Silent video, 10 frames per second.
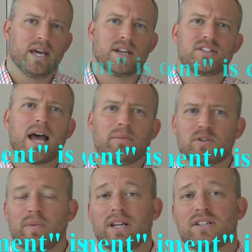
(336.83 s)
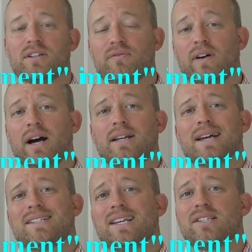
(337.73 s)
An establishment is defined
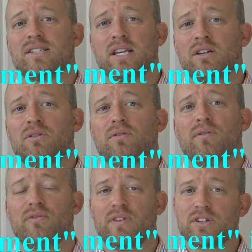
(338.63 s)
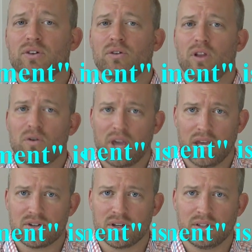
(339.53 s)
as a single physical
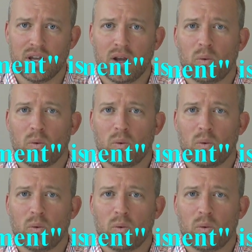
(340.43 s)
location